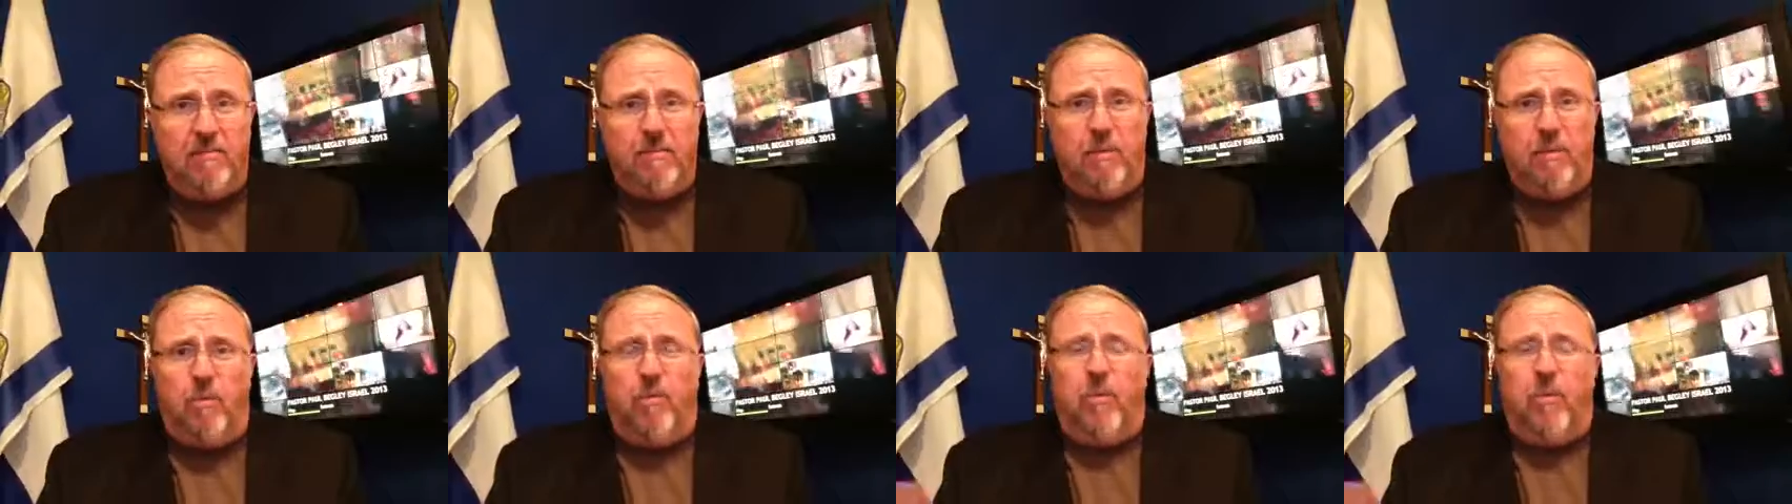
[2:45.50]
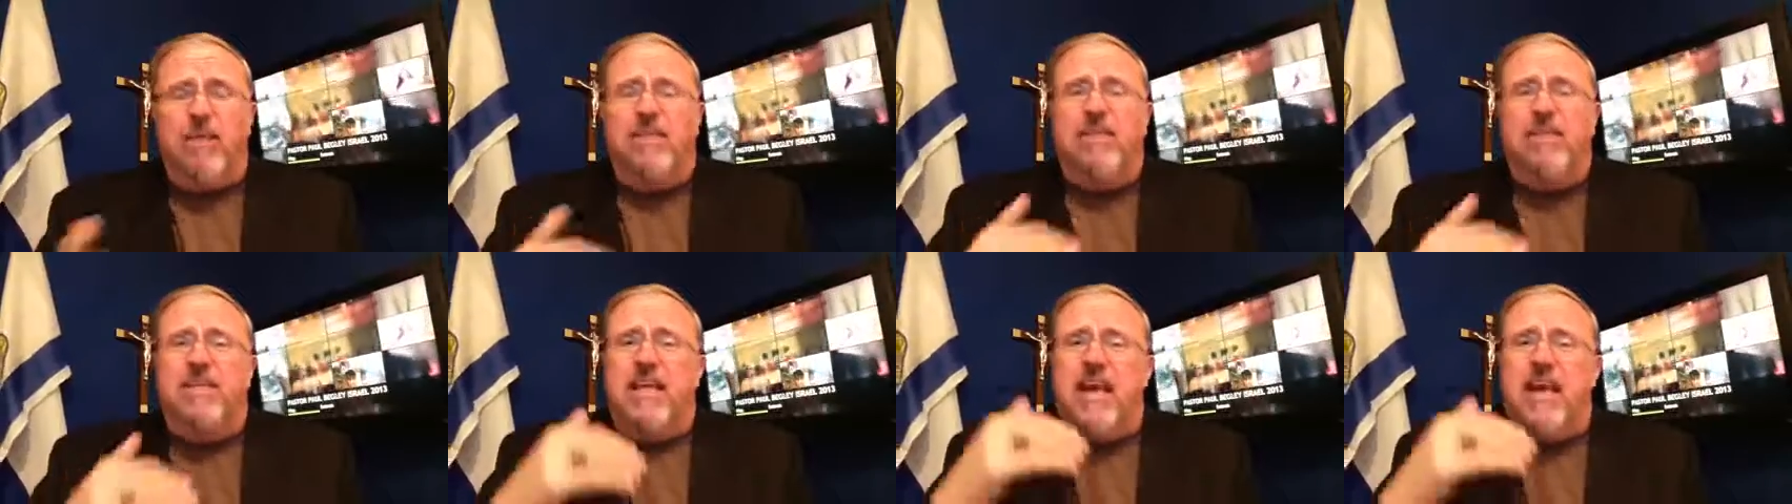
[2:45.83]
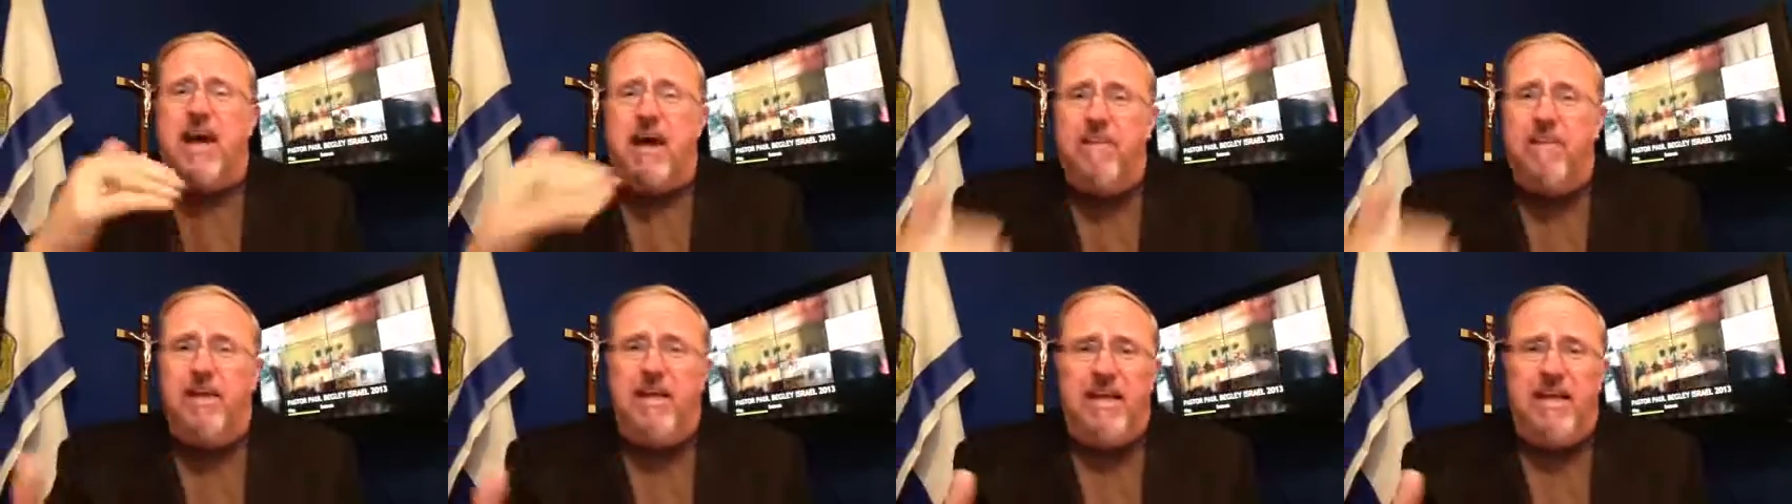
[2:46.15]
But what's
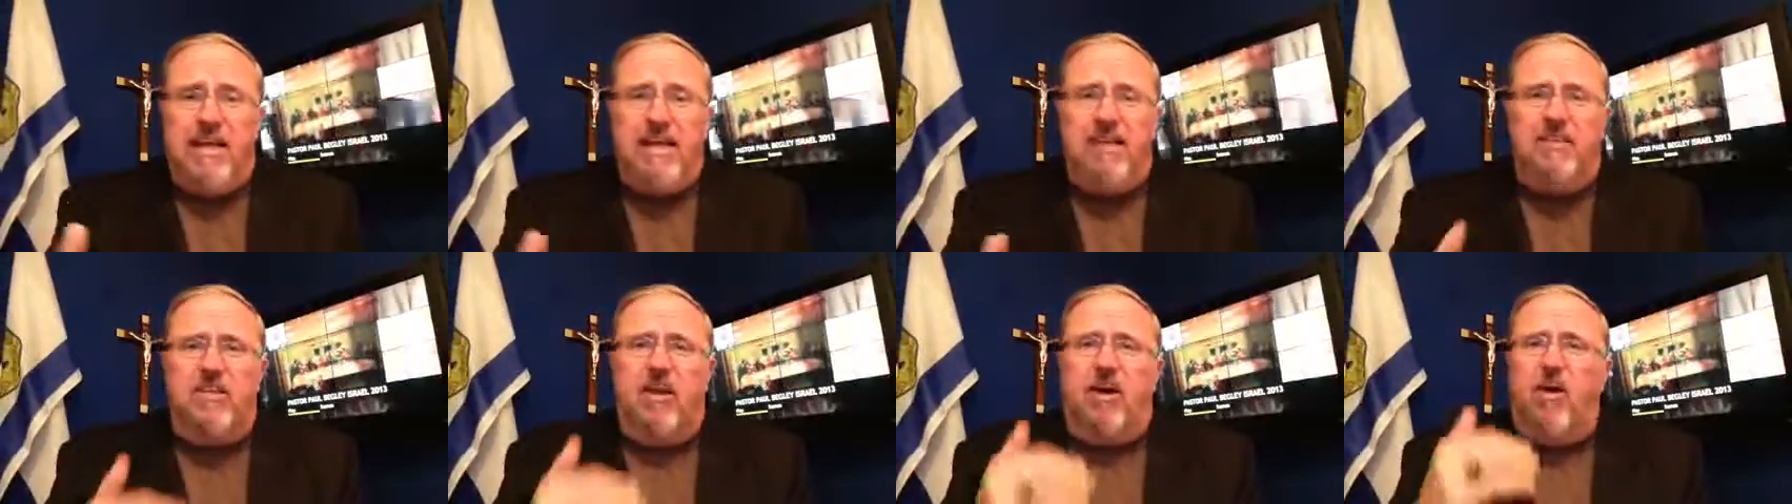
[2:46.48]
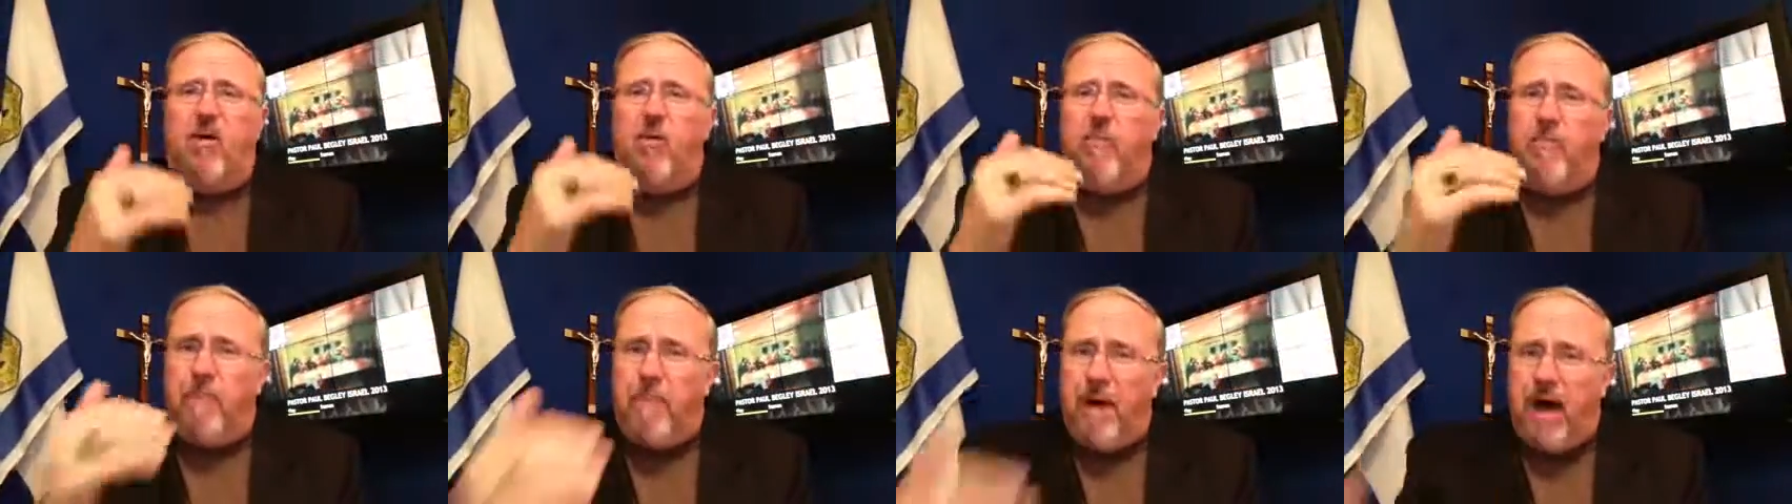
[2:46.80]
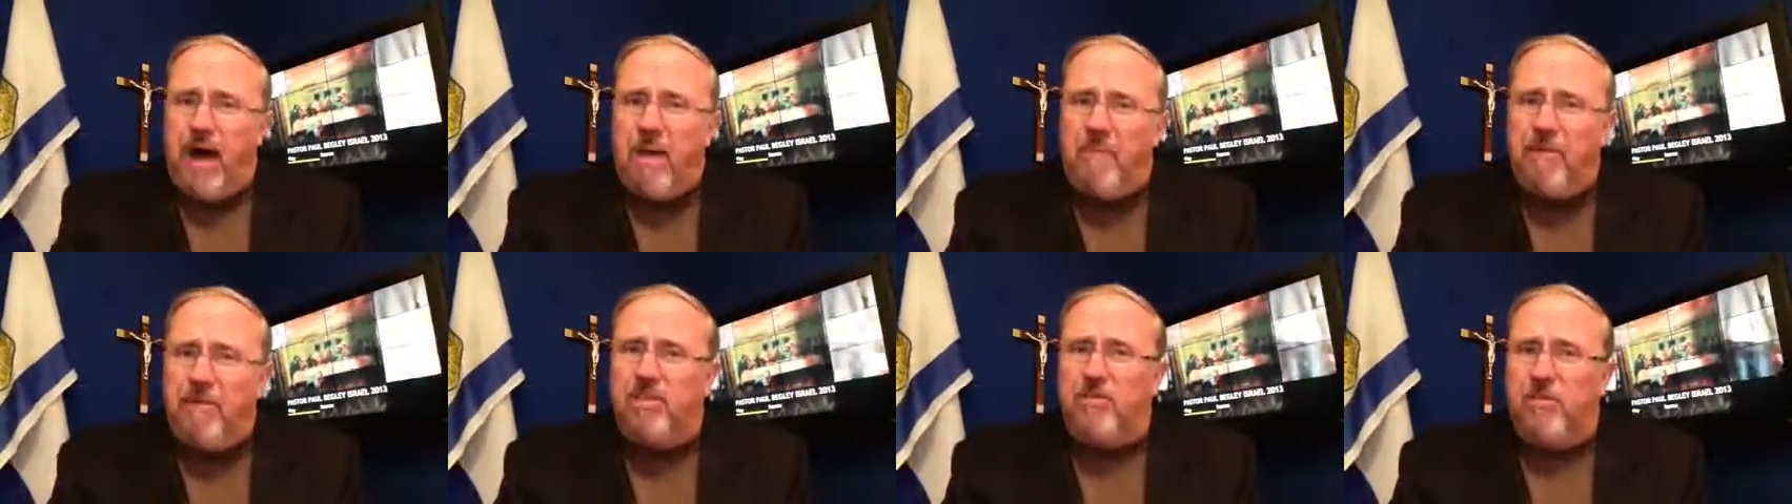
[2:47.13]
coming is
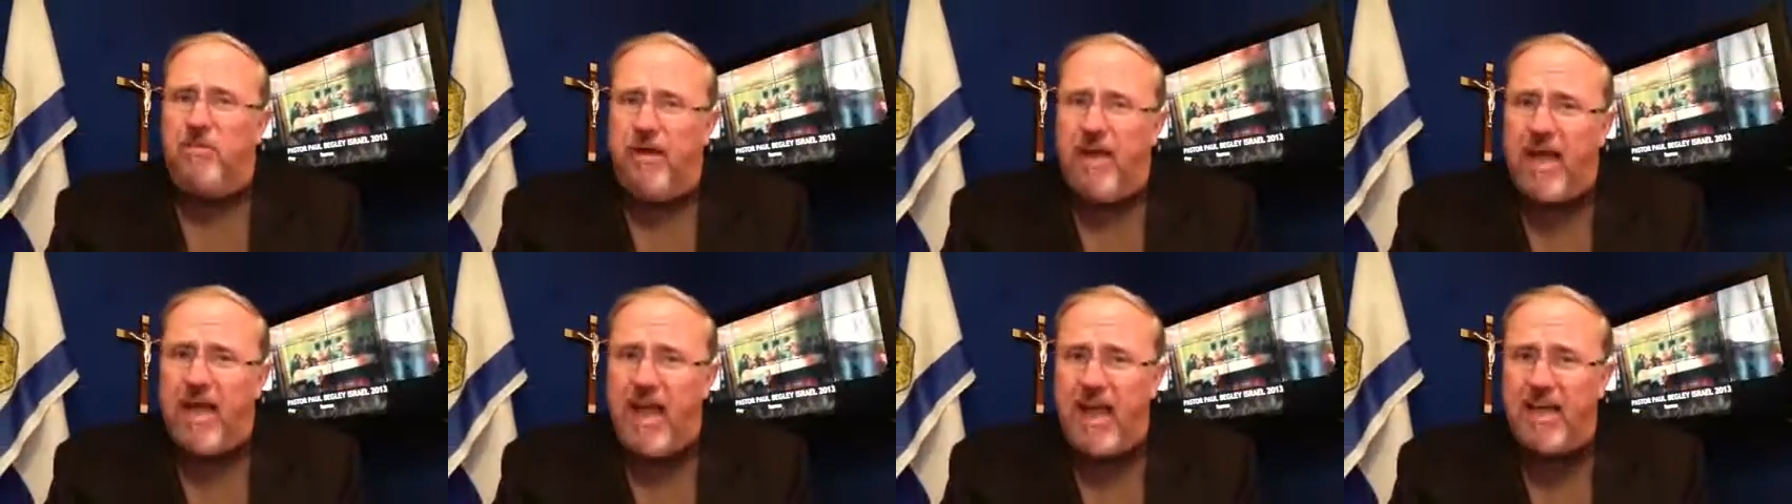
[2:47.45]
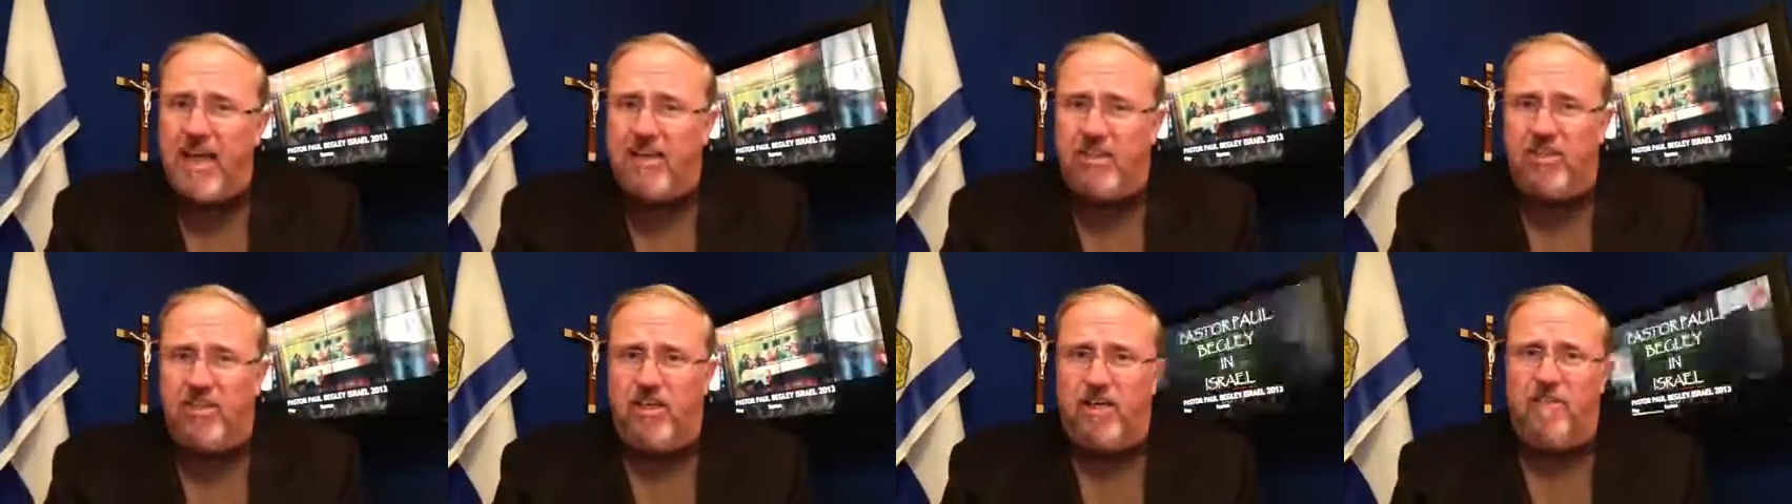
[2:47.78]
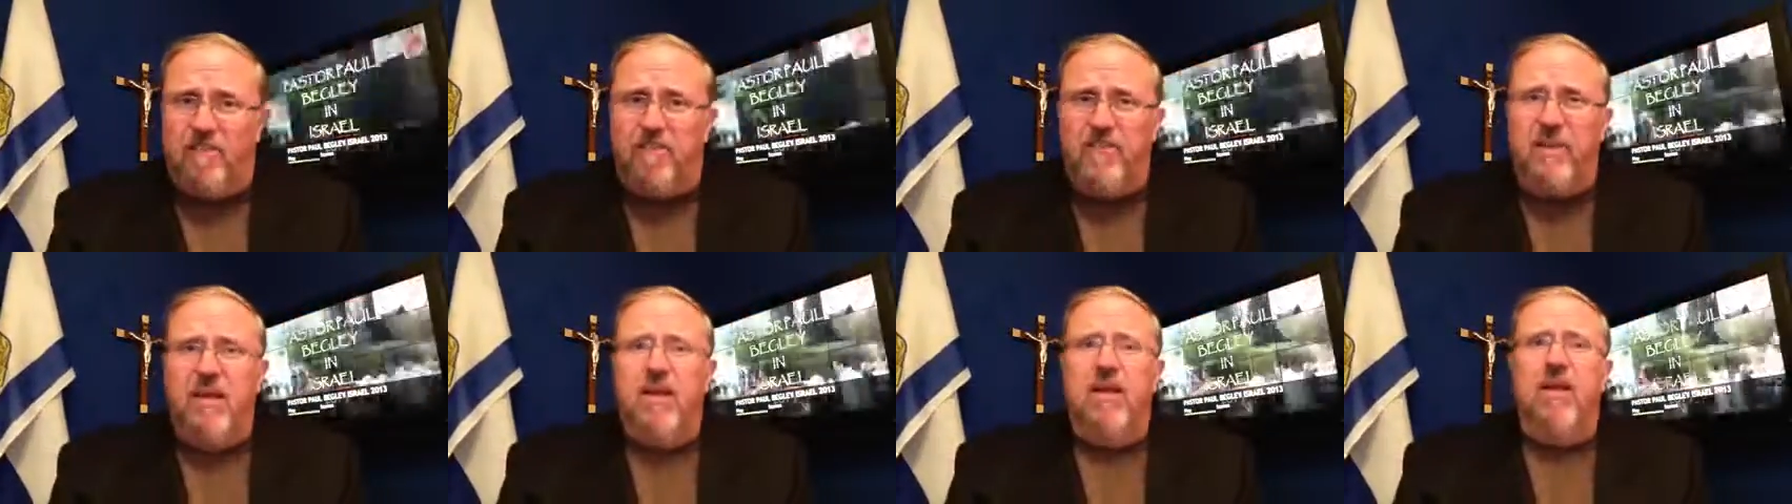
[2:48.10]
Obama's
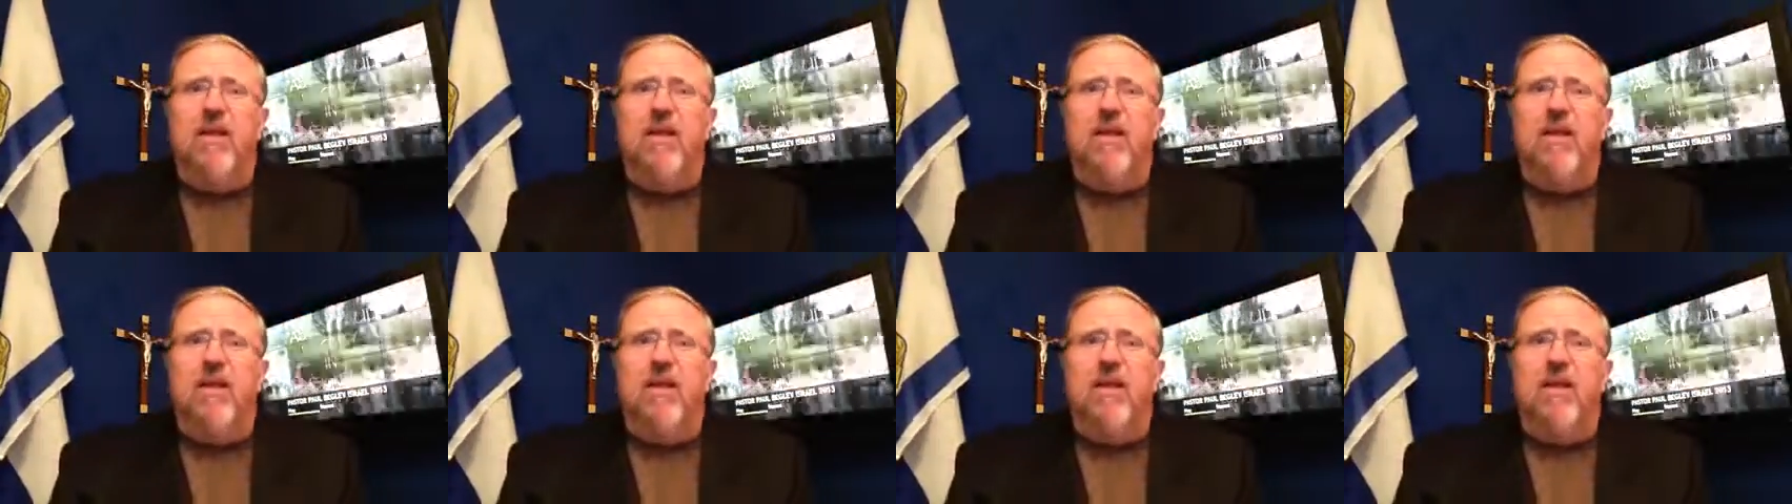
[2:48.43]
reaction